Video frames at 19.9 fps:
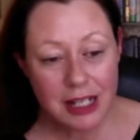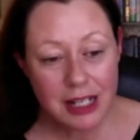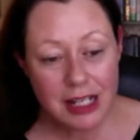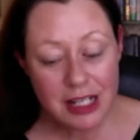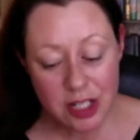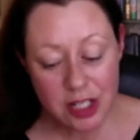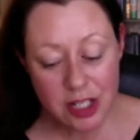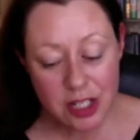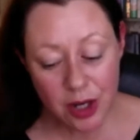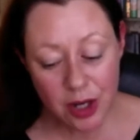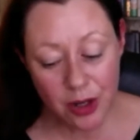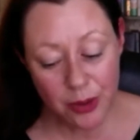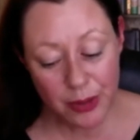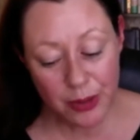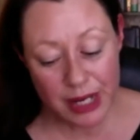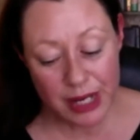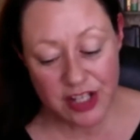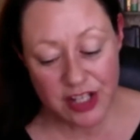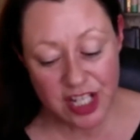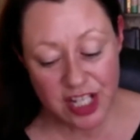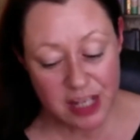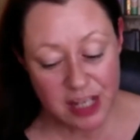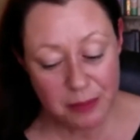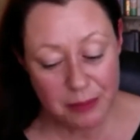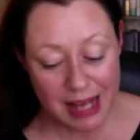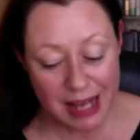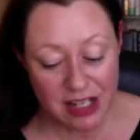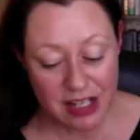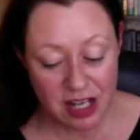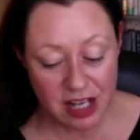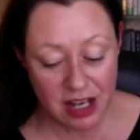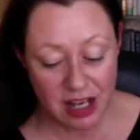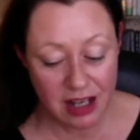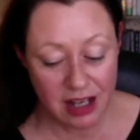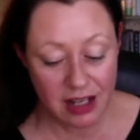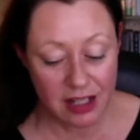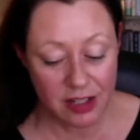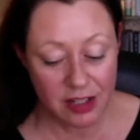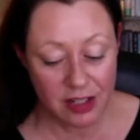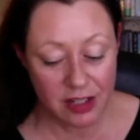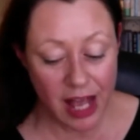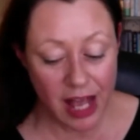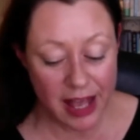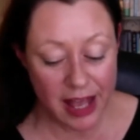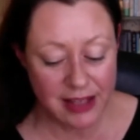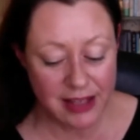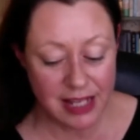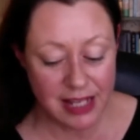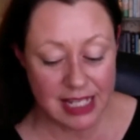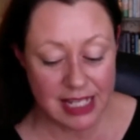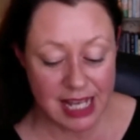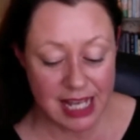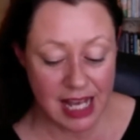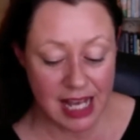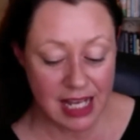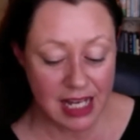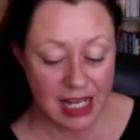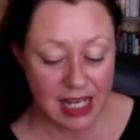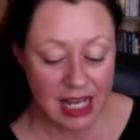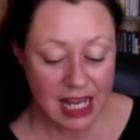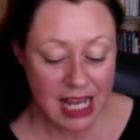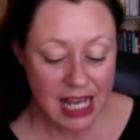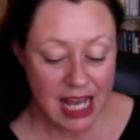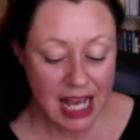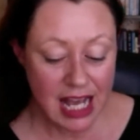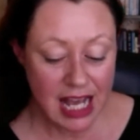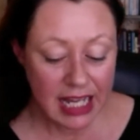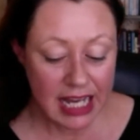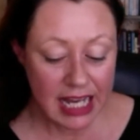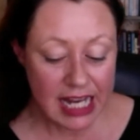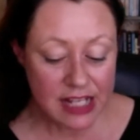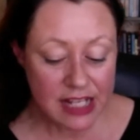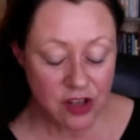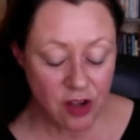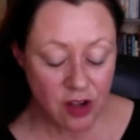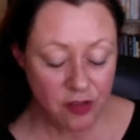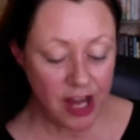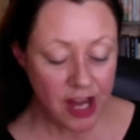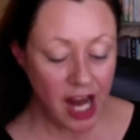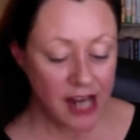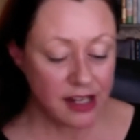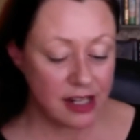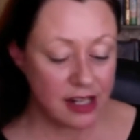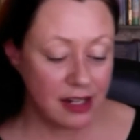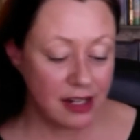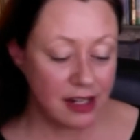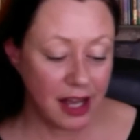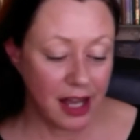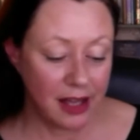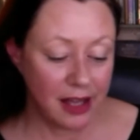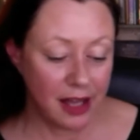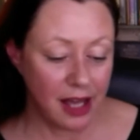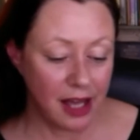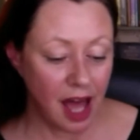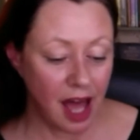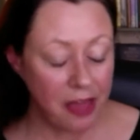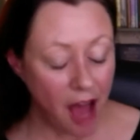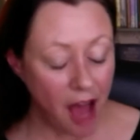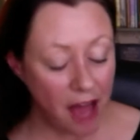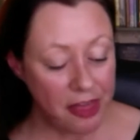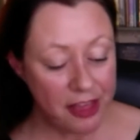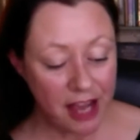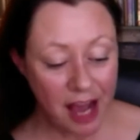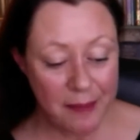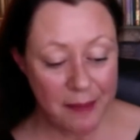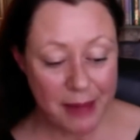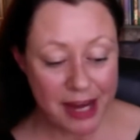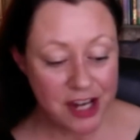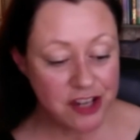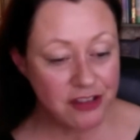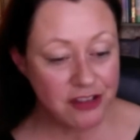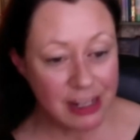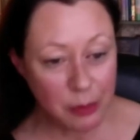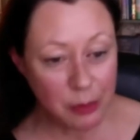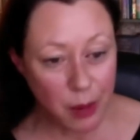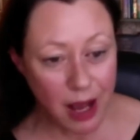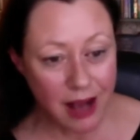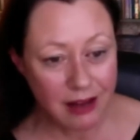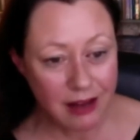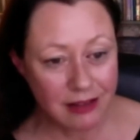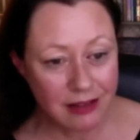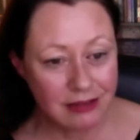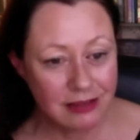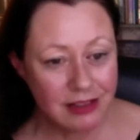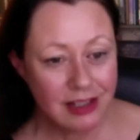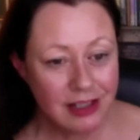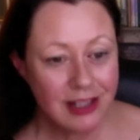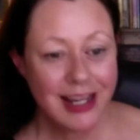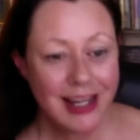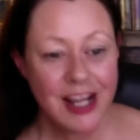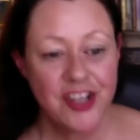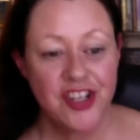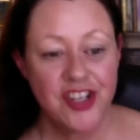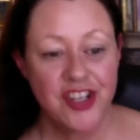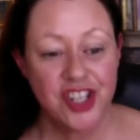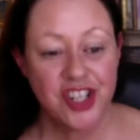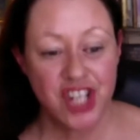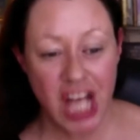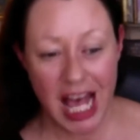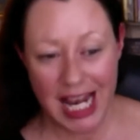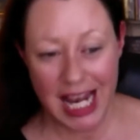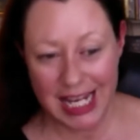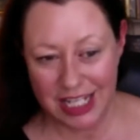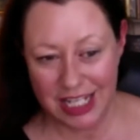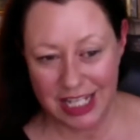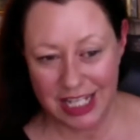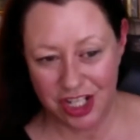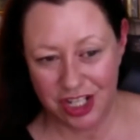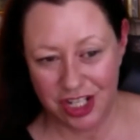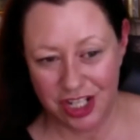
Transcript: So it's just a matter, as I said, it's not that I think I manage really well. It's just a challenge.